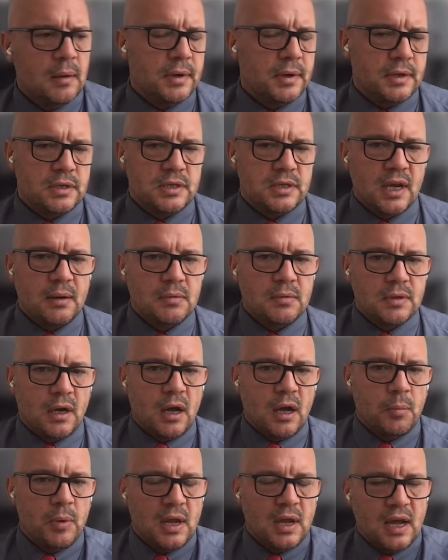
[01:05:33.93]
but at the same
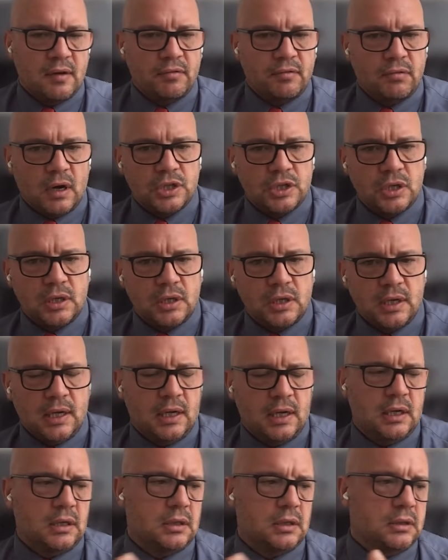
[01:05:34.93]
time we have Russia
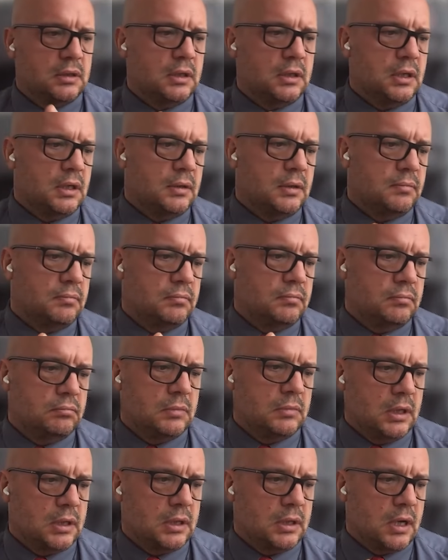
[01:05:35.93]
now,
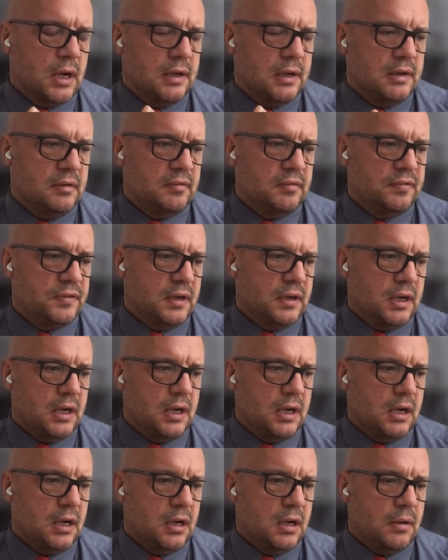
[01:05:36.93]
um, a kind of
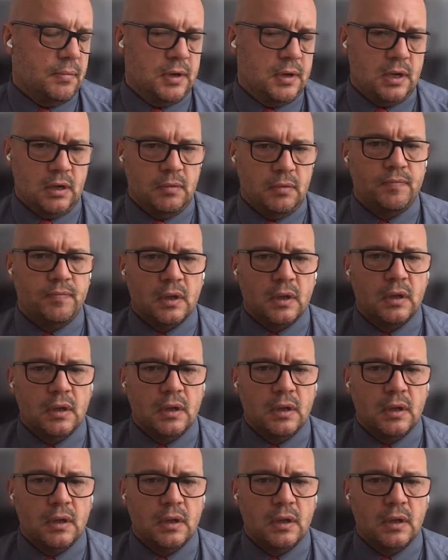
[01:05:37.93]
uh, you know